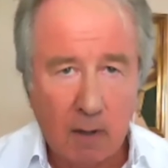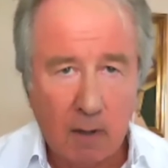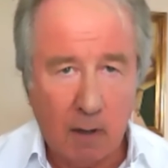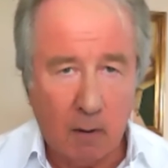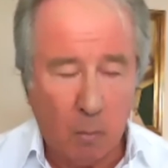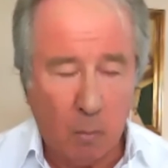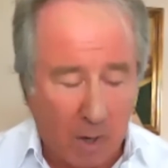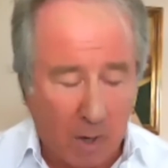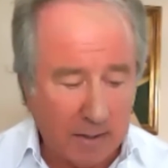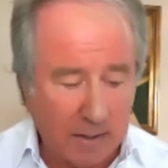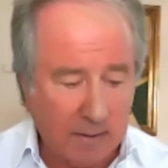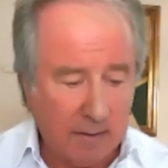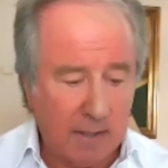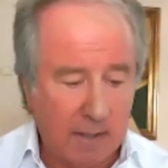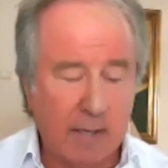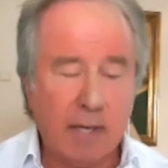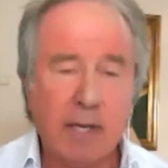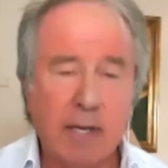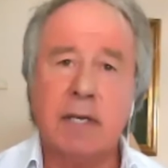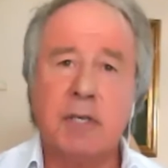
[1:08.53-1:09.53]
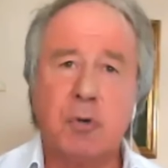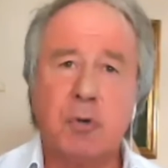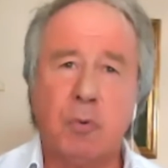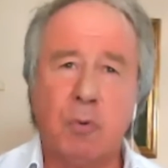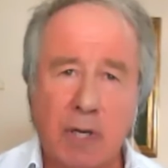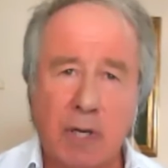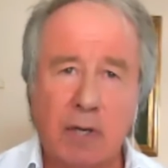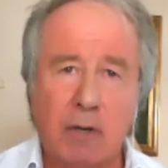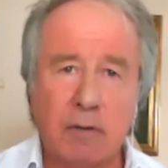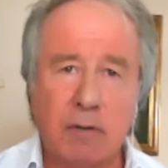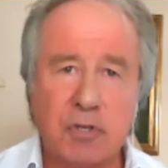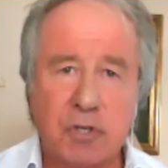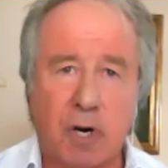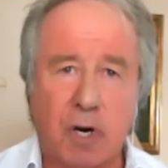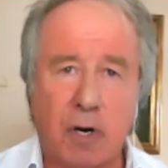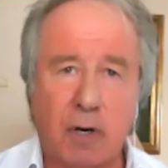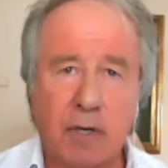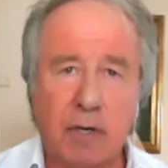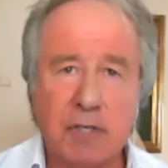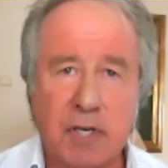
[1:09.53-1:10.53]
One is Ringo
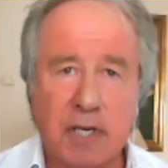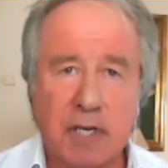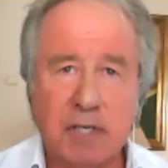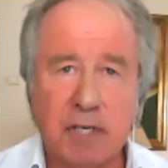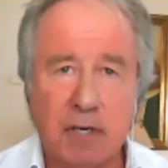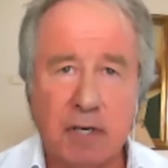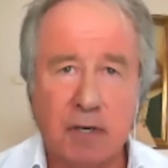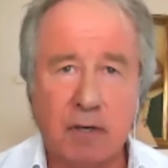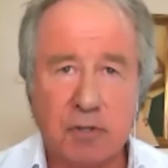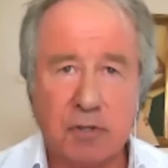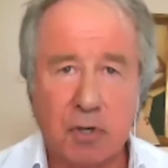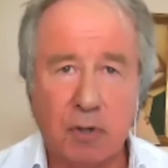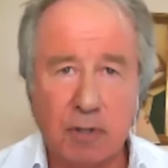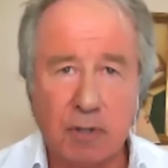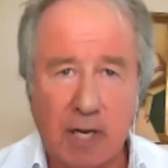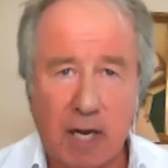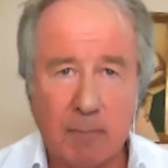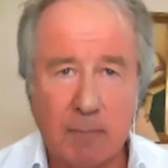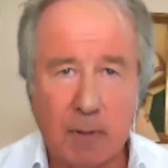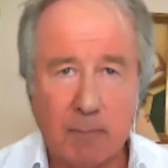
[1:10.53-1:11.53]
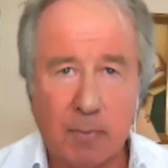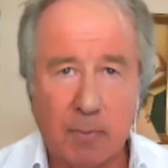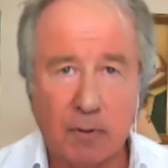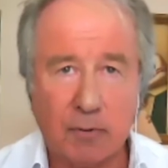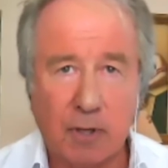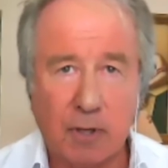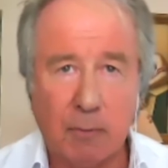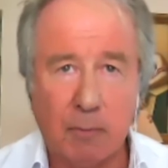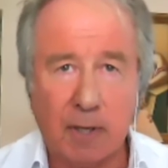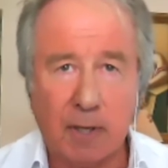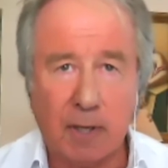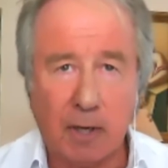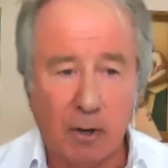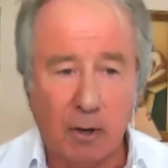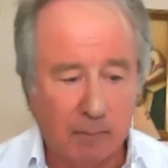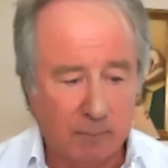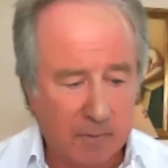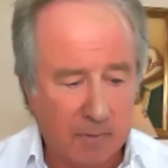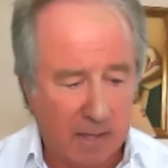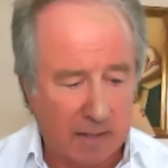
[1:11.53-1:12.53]
Starr. He's 80 years old. Happy birthday, Ringo.